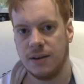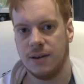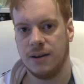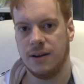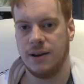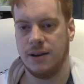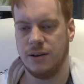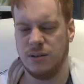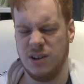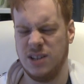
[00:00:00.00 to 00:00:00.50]

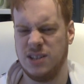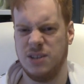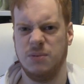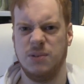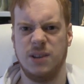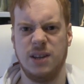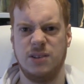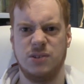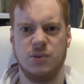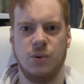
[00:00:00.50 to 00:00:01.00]
Uh, unless it
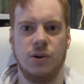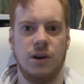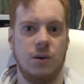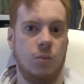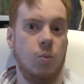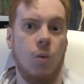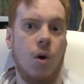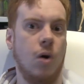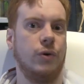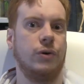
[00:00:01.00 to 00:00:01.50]
was like sold like
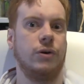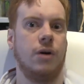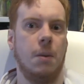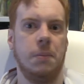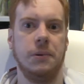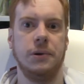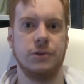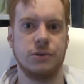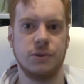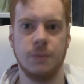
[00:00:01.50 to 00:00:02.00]
one
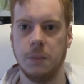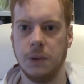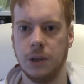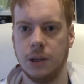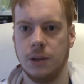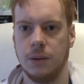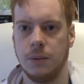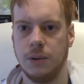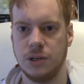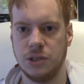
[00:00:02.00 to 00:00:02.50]
copy or
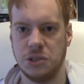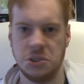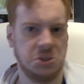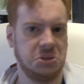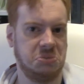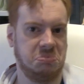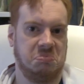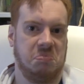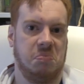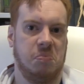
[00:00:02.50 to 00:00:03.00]
something,
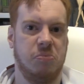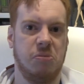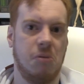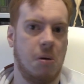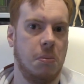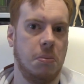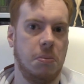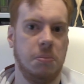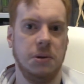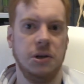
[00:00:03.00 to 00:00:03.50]
which
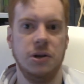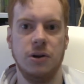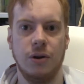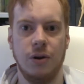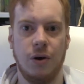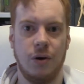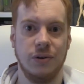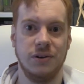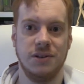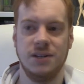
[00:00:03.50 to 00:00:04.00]
probably
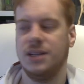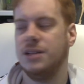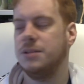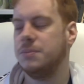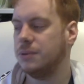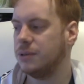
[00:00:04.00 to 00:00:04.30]
none did.